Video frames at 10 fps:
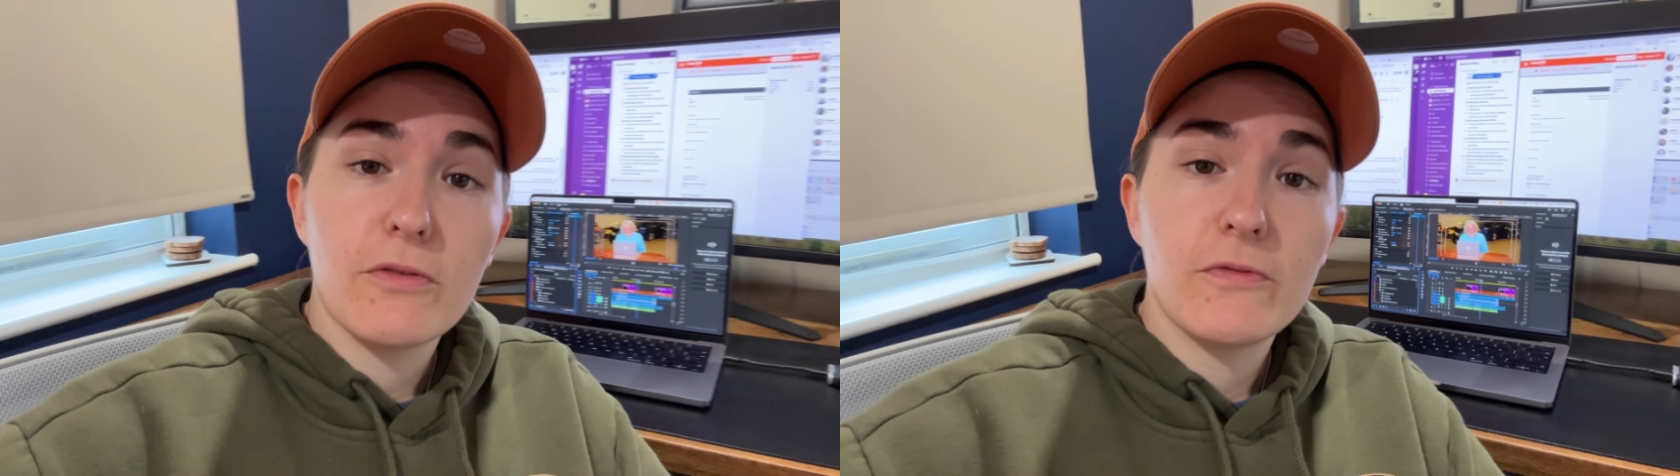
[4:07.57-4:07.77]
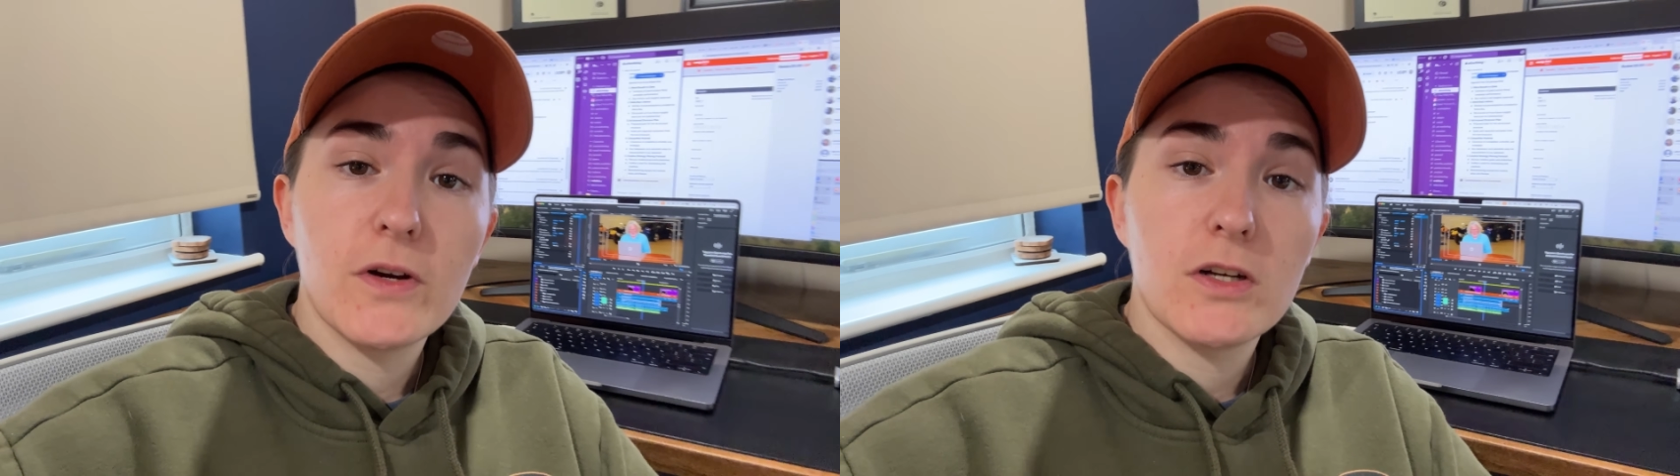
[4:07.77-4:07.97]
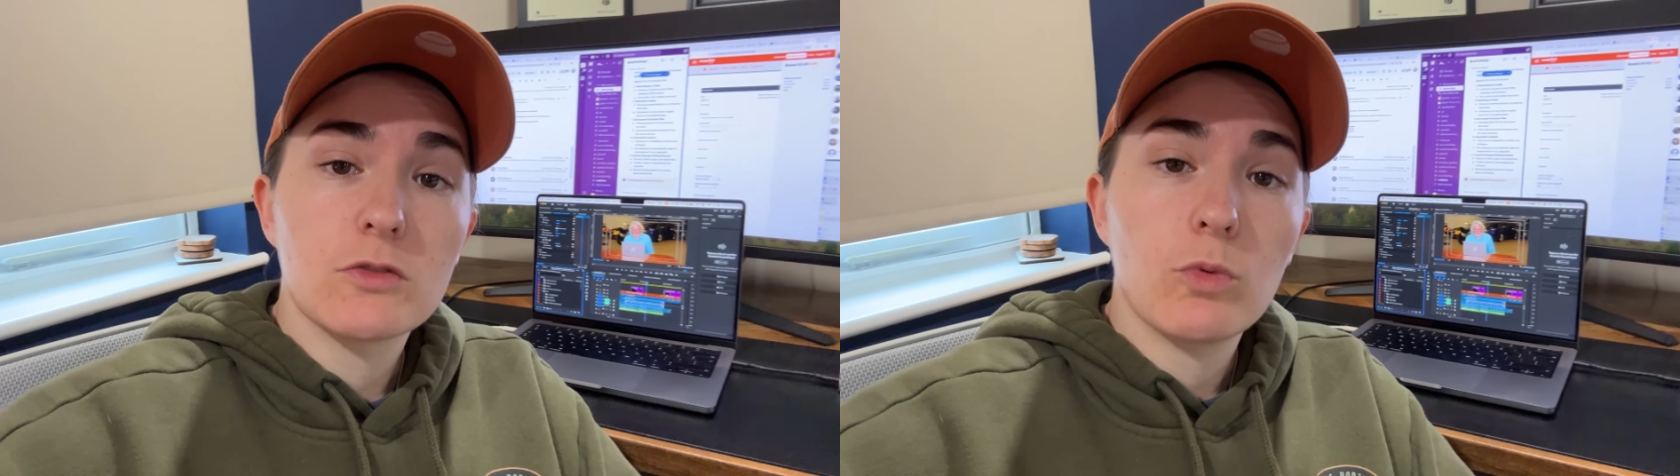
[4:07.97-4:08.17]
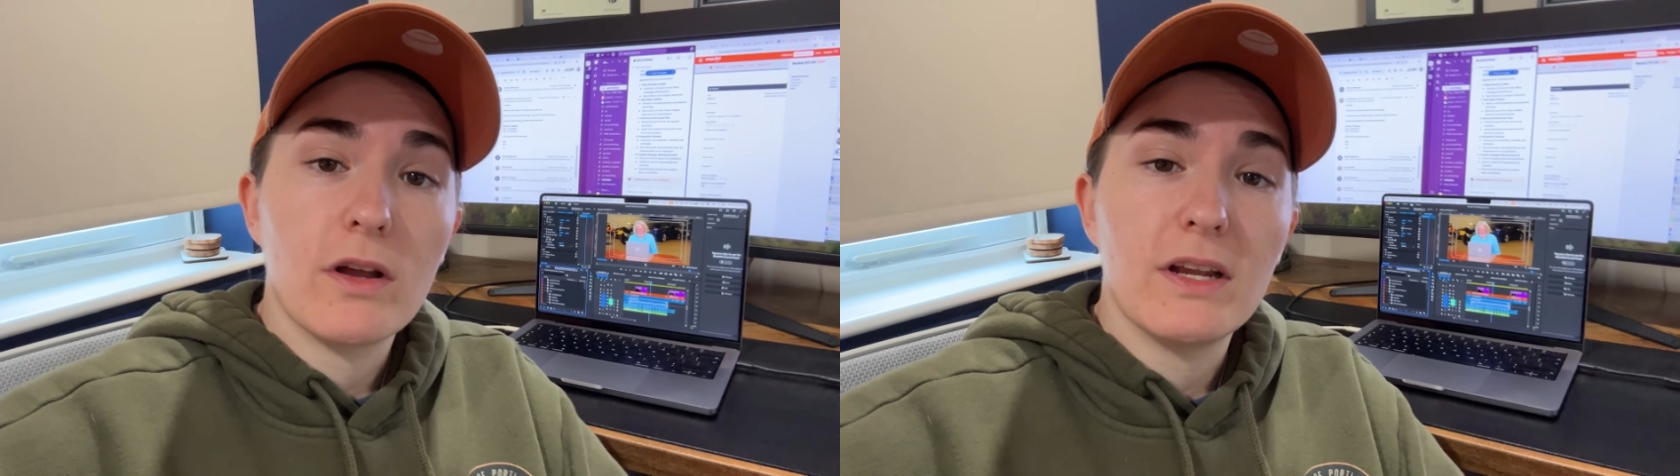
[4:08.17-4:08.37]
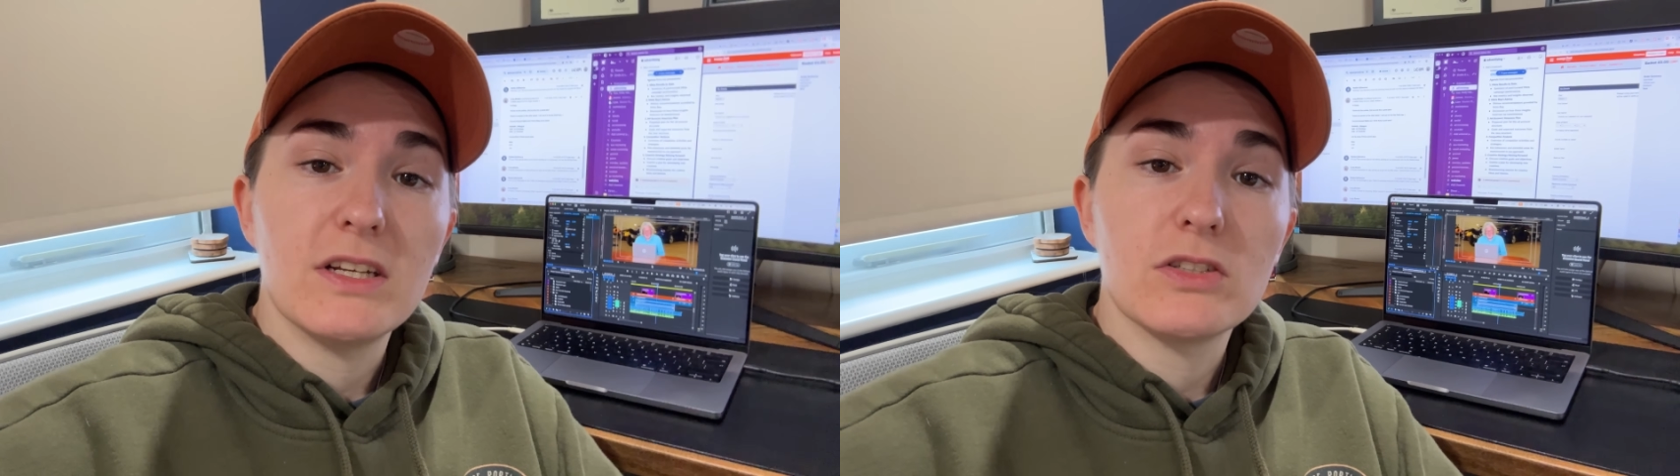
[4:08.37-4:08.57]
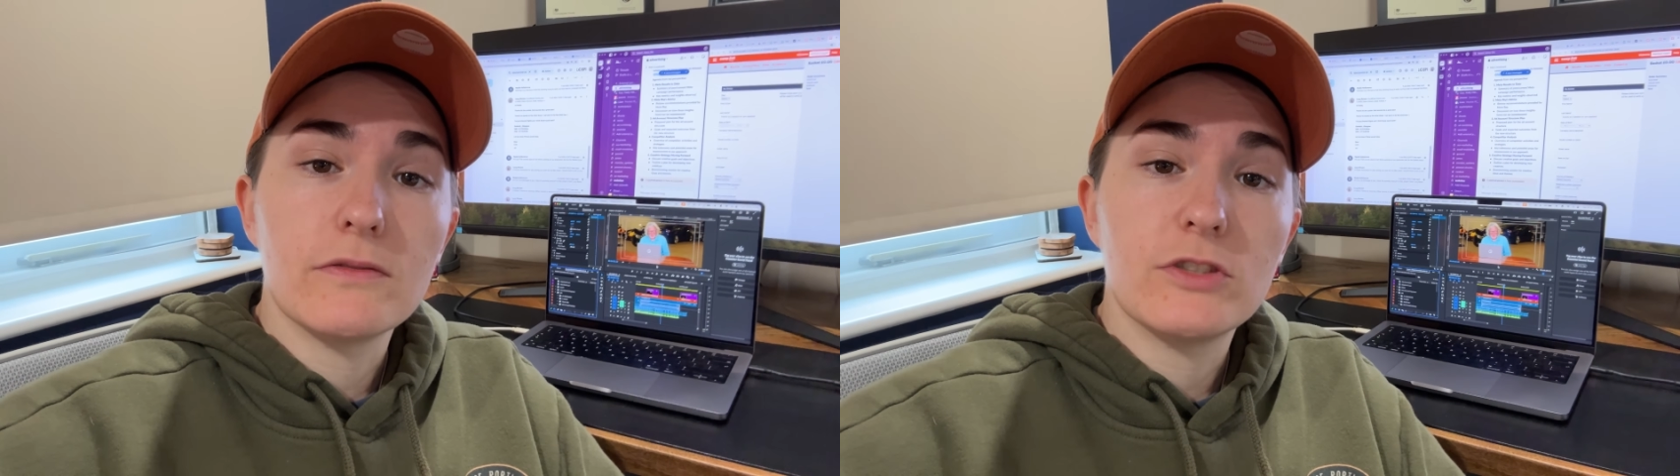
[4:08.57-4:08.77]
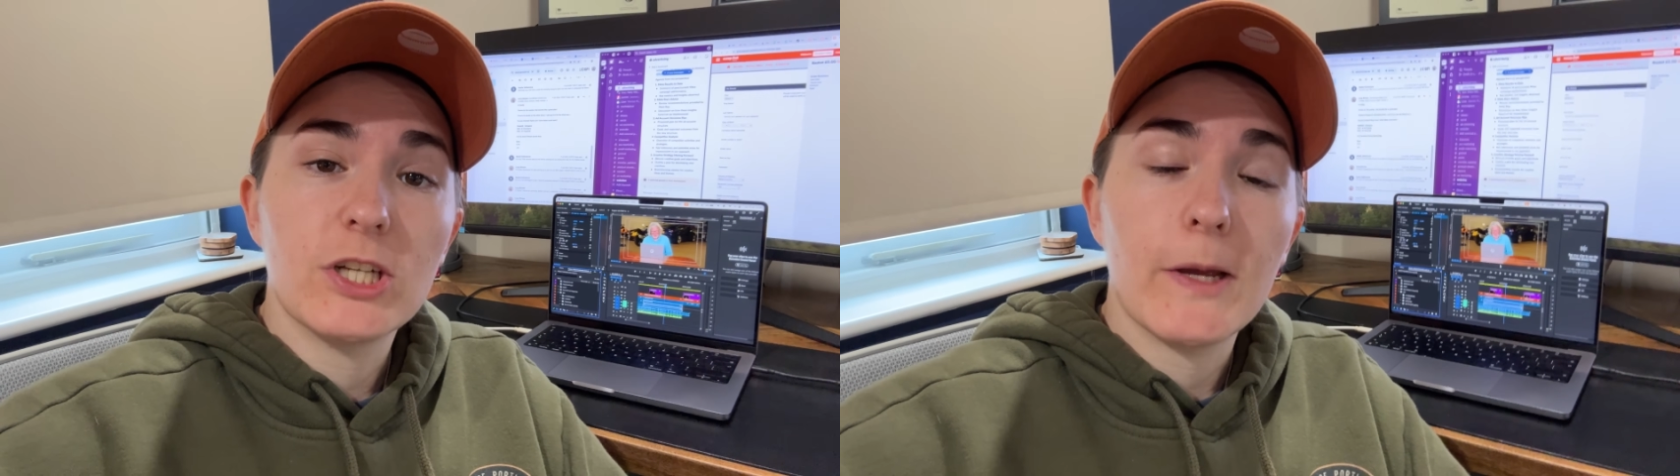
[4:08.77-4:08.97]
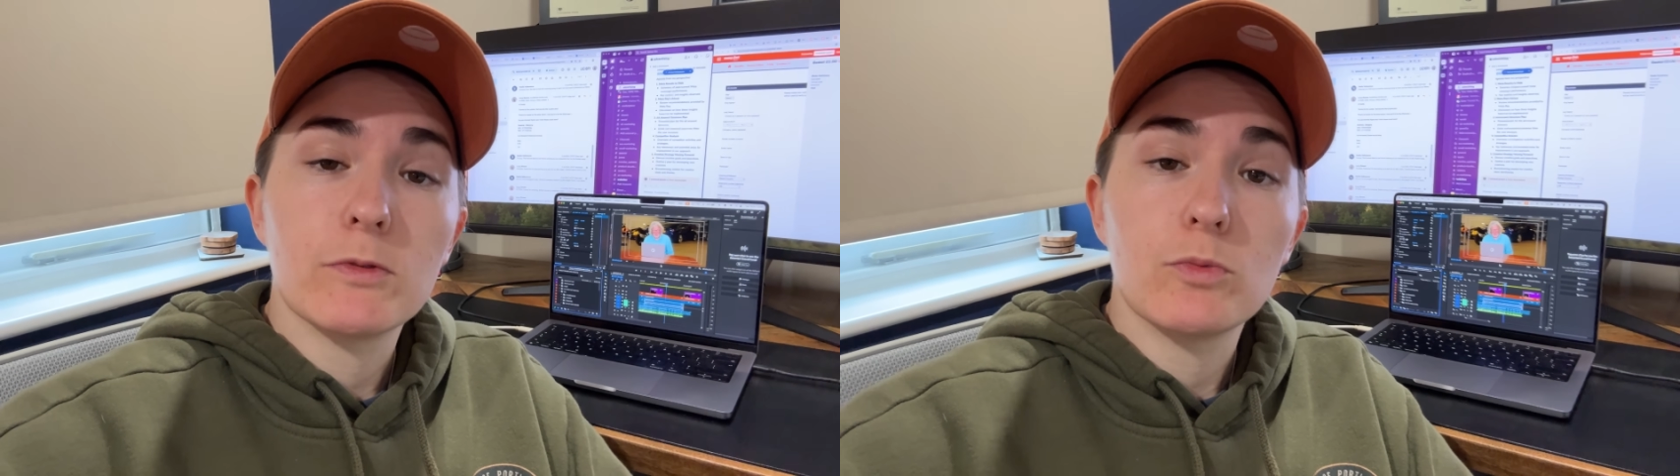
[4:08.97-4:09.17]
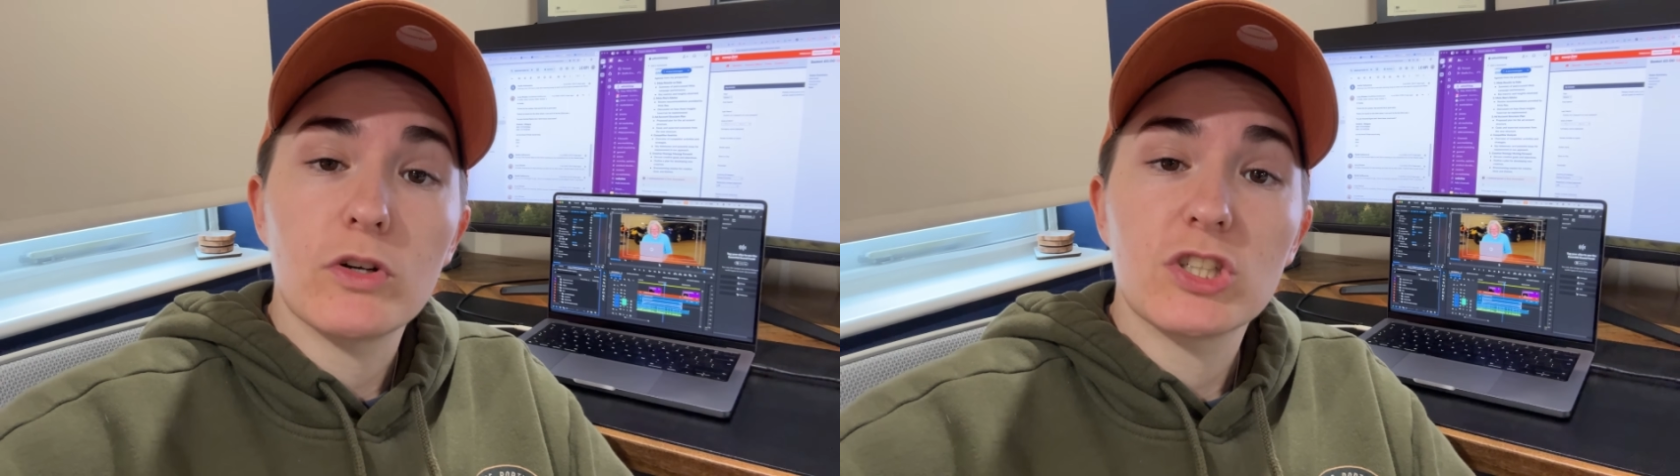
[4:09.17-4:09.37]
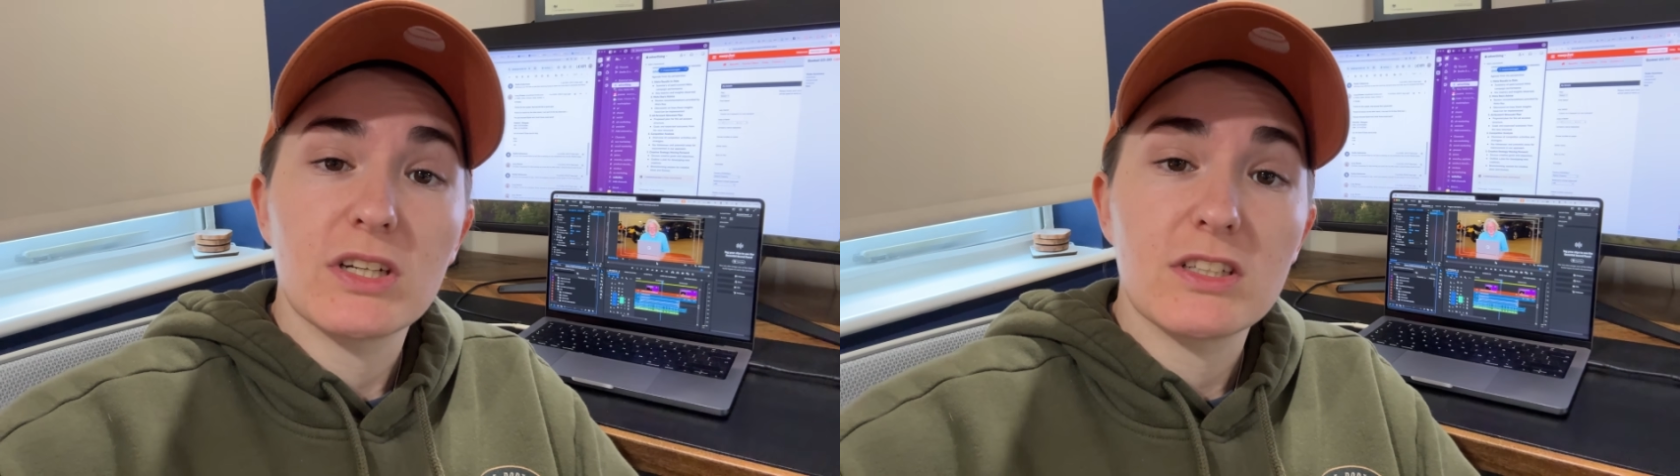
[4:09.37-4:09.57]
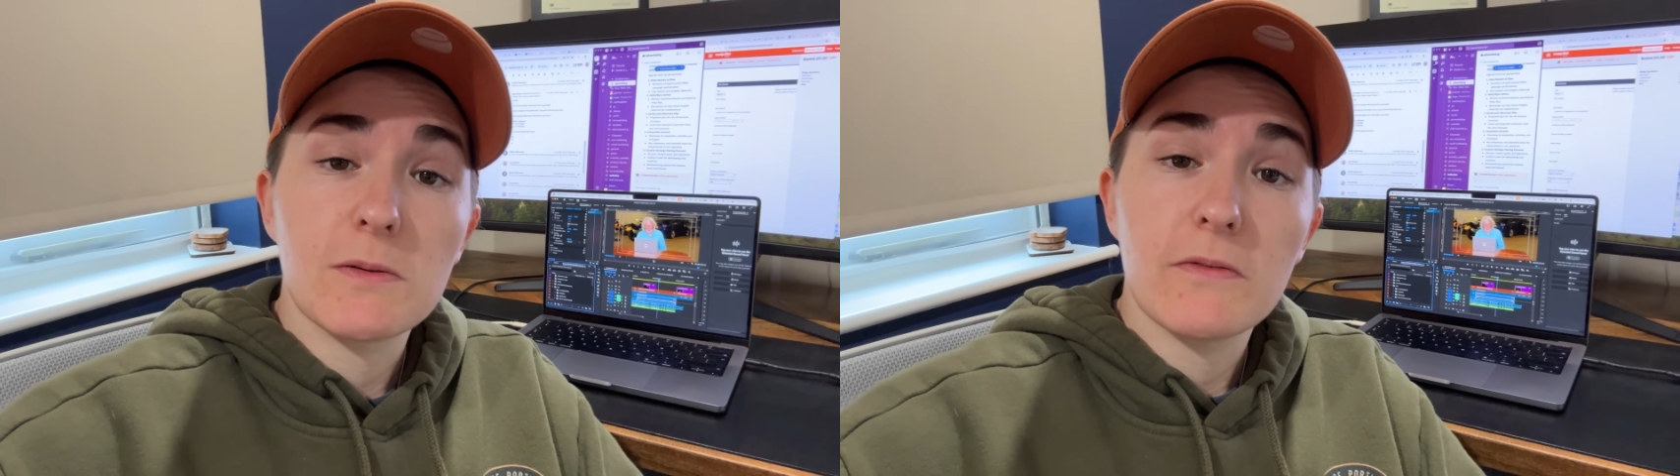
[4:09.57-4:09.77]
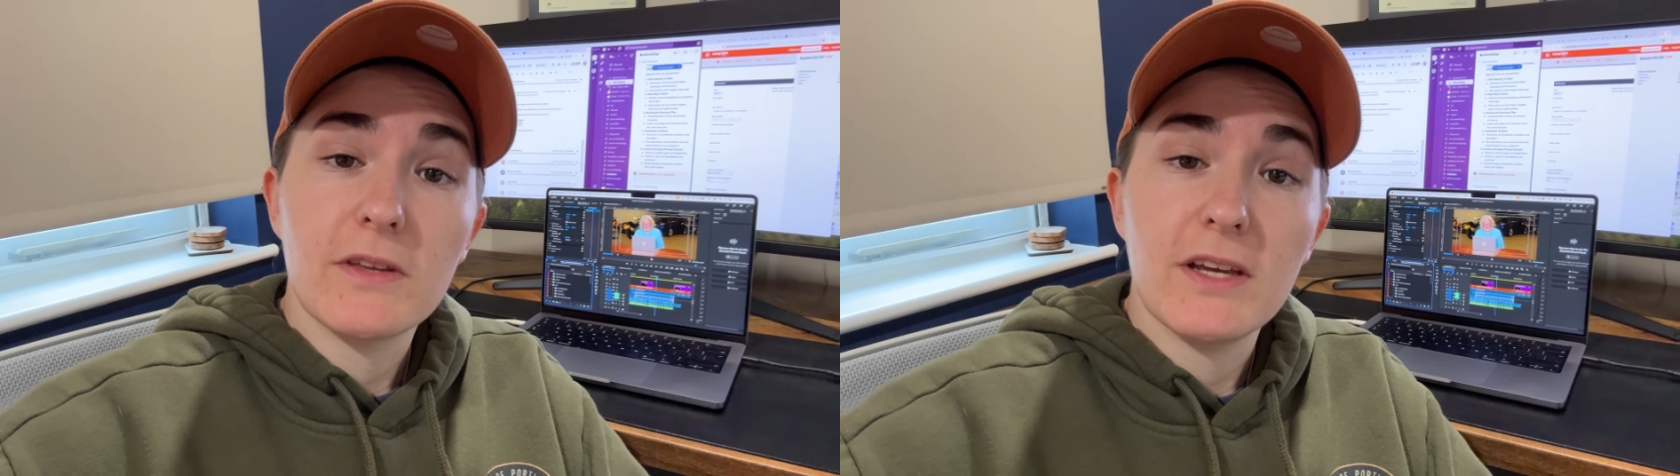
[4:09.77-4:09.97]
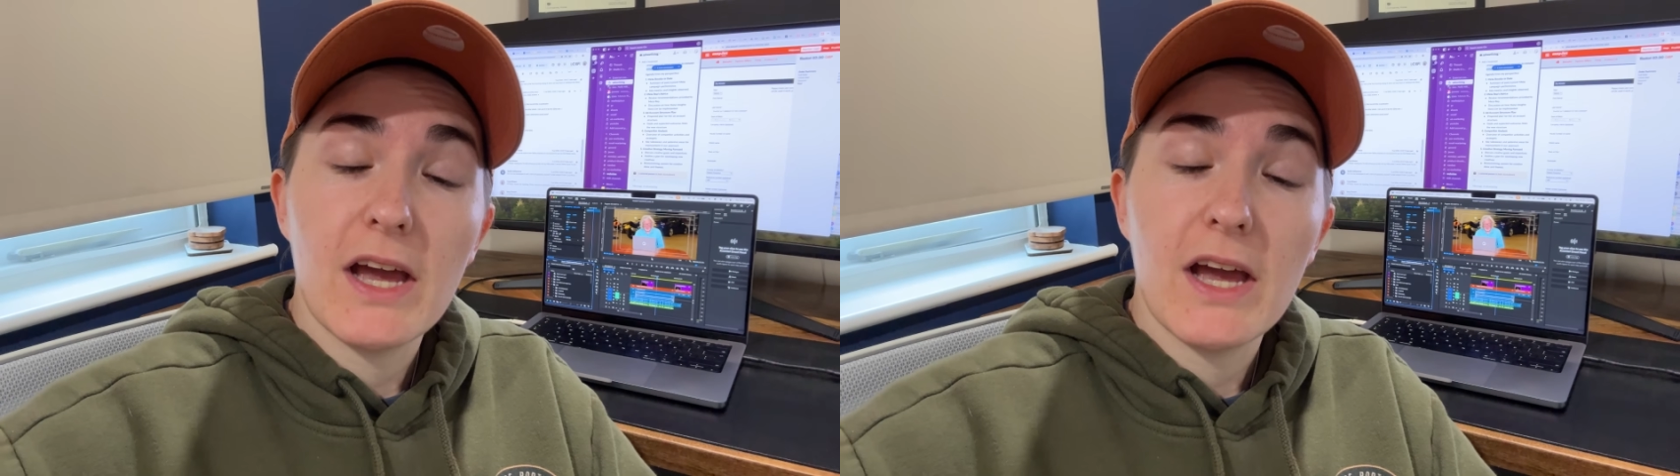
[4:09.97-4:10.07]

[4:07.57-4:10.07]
The first one is of James watching some of the